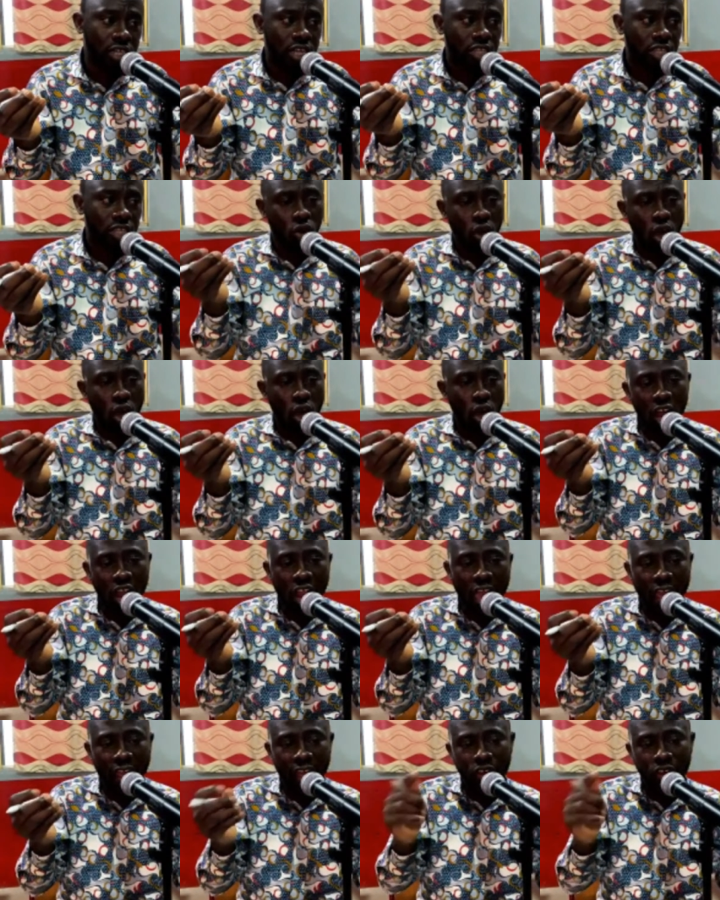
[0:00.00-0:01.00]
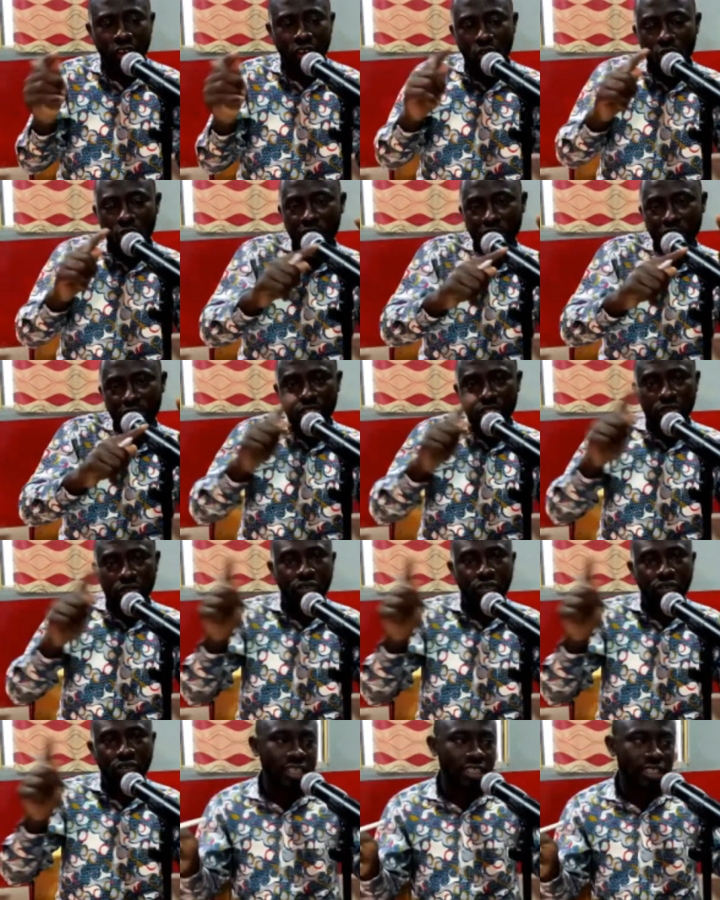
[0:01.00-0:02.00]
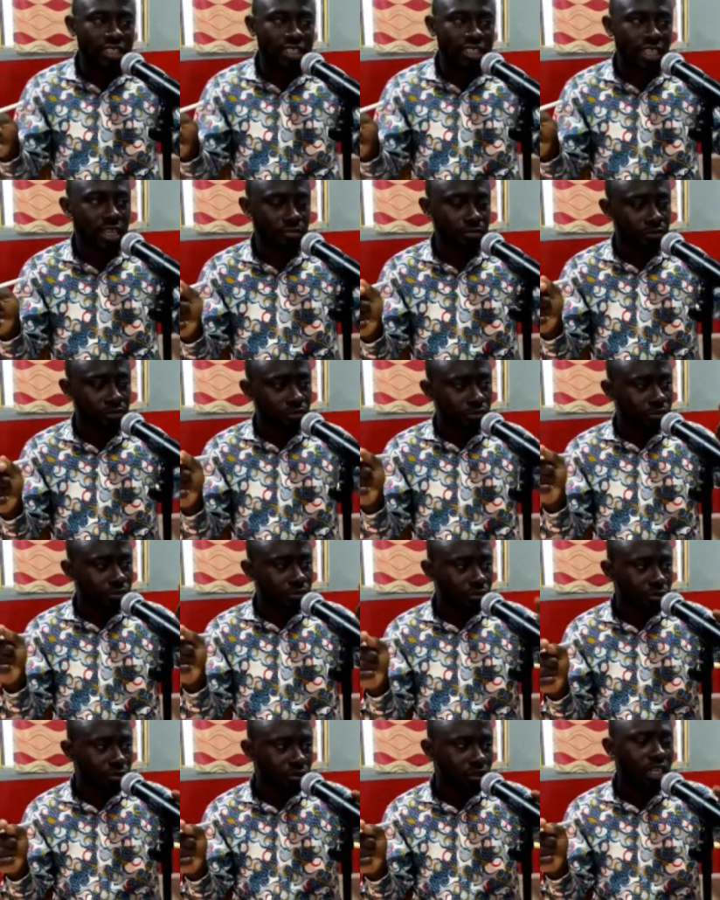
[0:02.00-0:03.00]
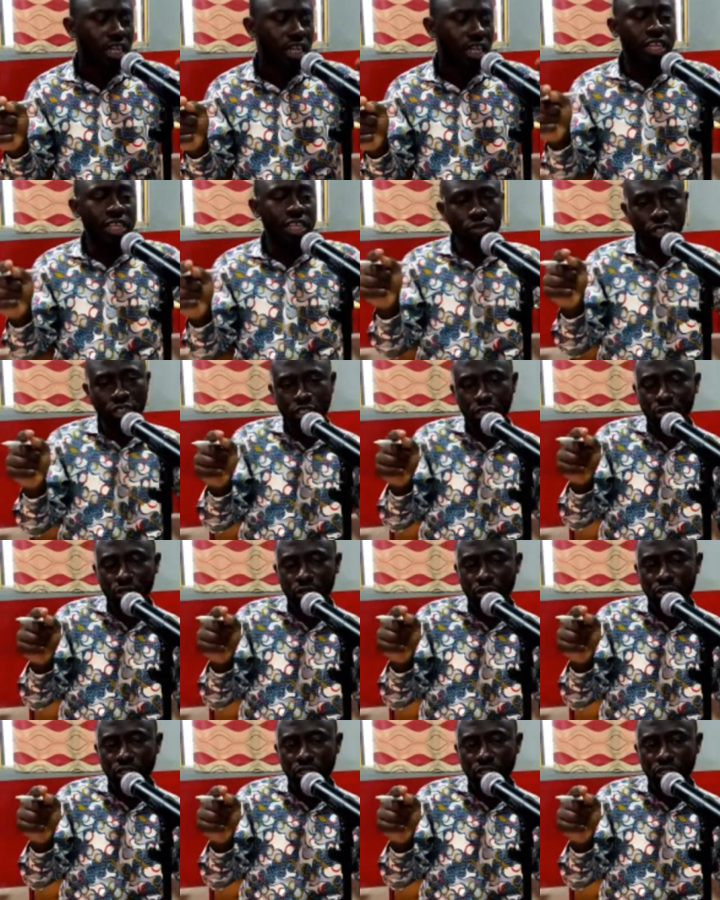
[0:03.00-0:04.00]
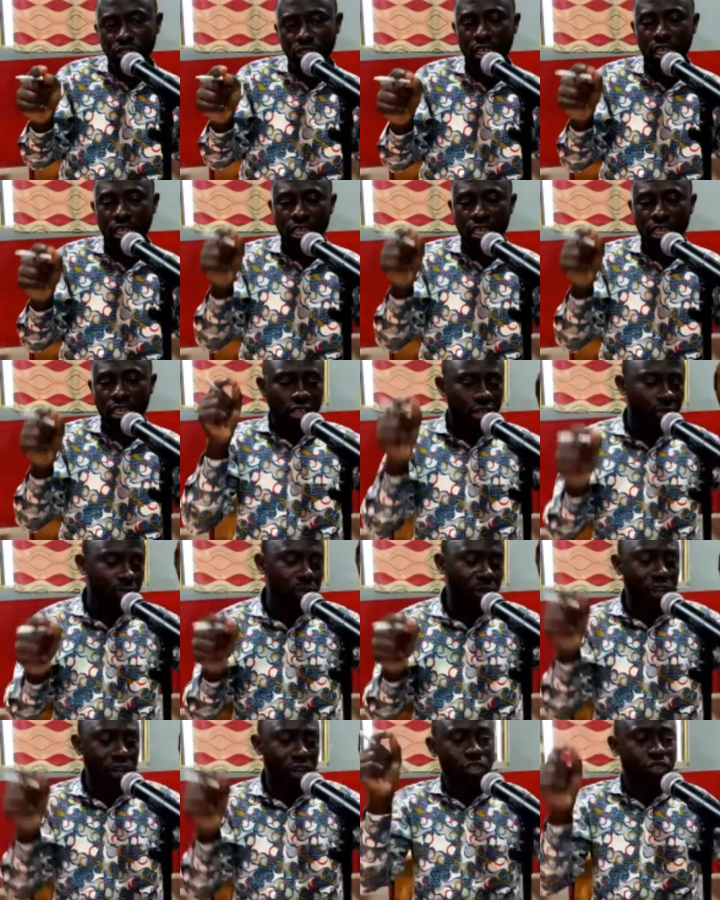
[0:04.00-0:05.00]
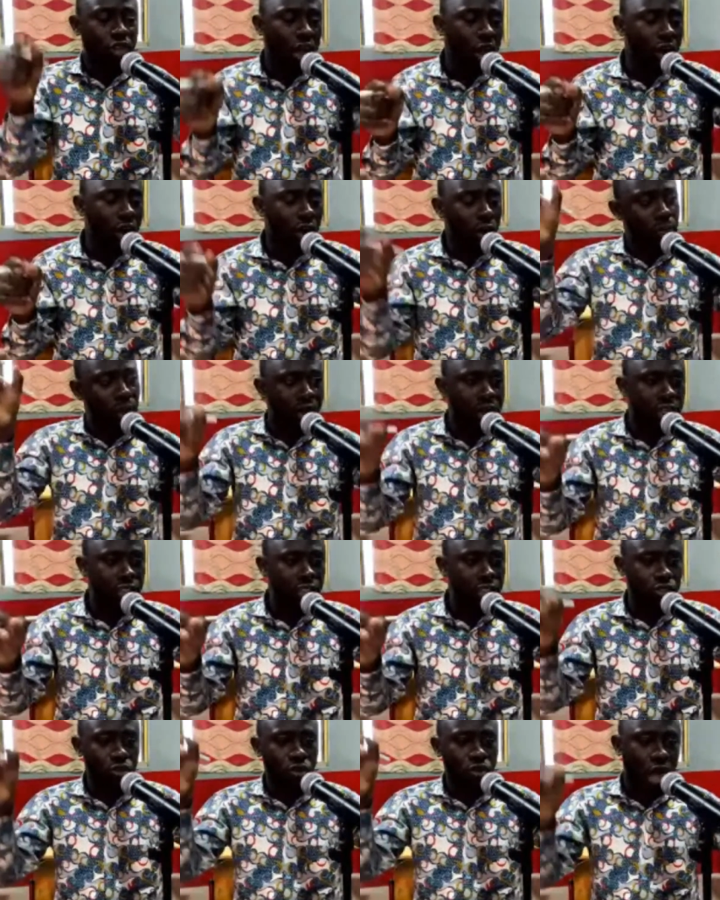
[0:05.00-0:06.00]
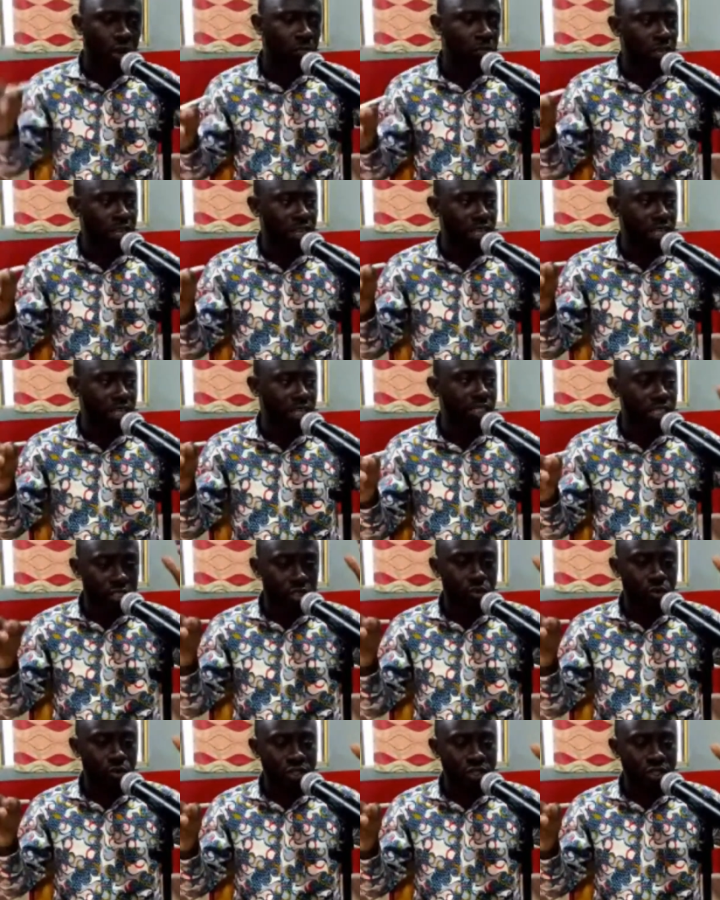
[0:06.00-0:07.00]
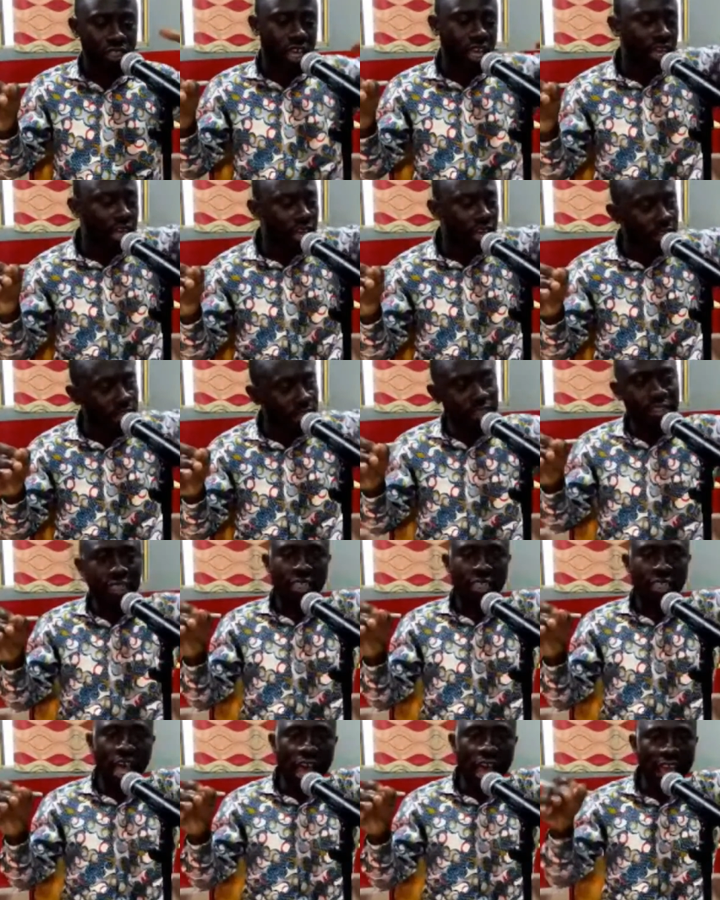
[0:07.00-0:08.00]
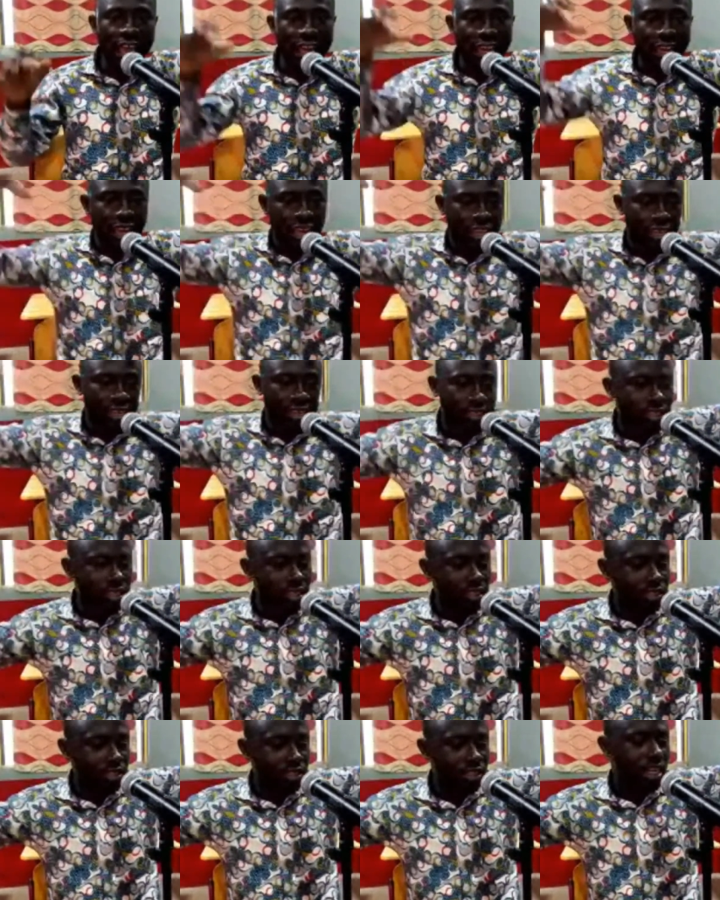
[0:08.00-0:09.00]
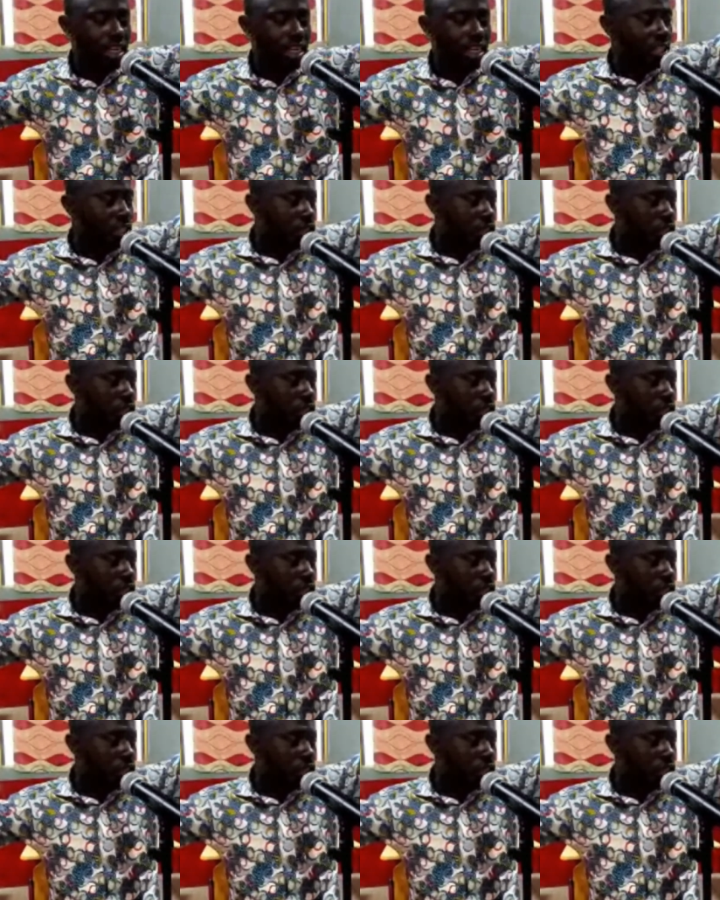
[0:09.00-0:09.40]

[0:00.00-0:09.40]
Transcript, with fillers: So, unlike, oh, it is rising, it is reducing, because you are comparing two companies, you will say, this is higher than this, this